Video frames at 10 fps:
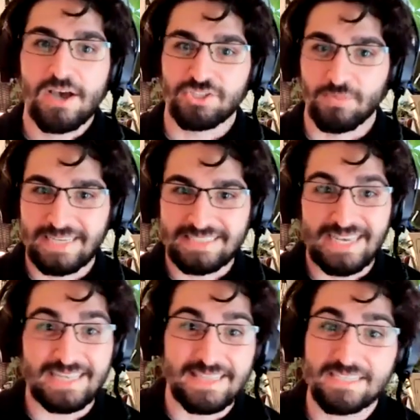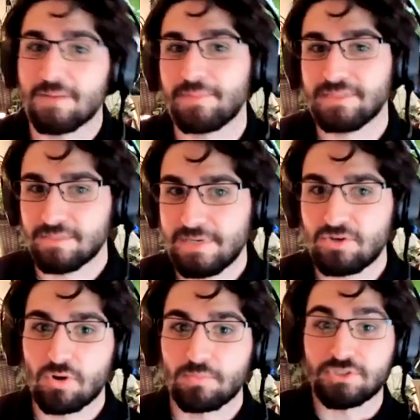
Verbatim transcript: so we can say this company is a B Corp,